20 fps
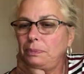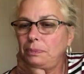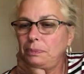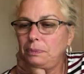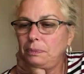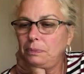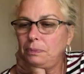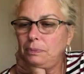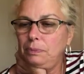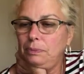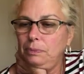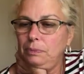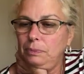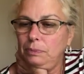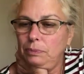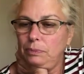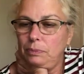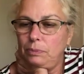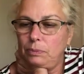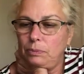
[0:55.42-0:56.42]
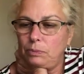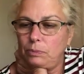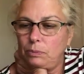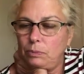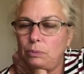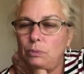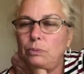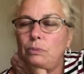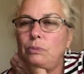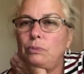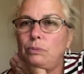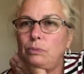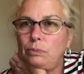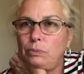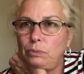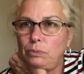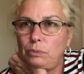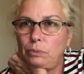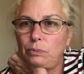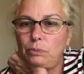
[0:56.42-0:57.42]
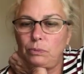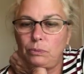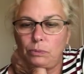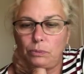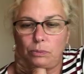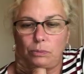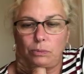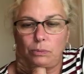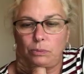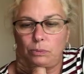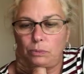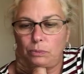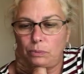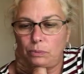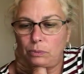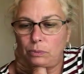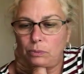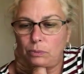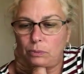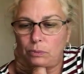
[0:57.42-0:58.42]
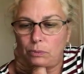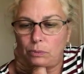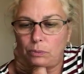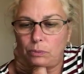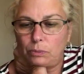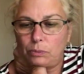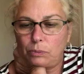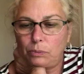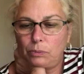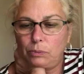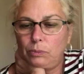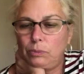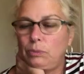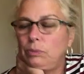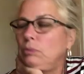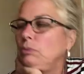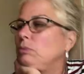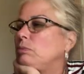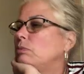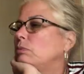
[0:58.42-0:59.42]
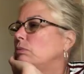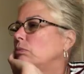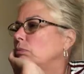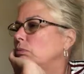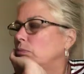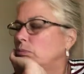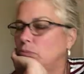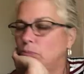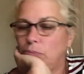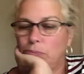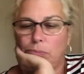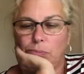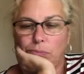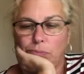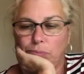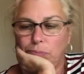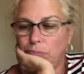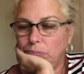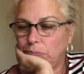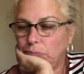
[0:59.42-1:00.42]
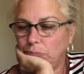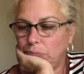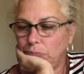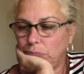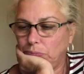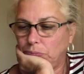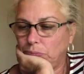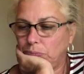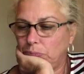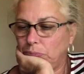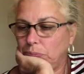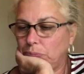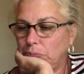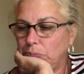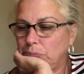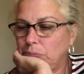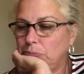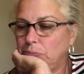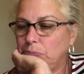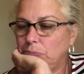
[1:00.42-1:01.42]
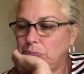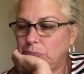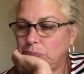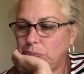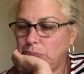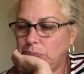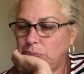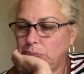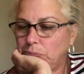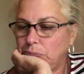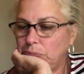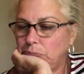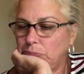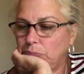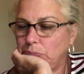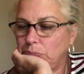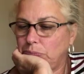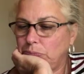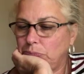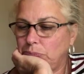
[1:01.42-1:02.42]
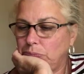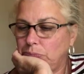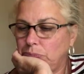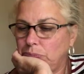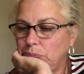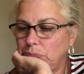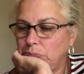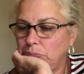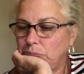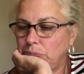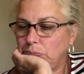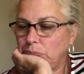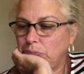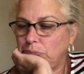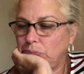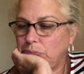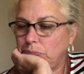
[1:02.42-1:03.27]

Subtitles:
This person isn't speaking.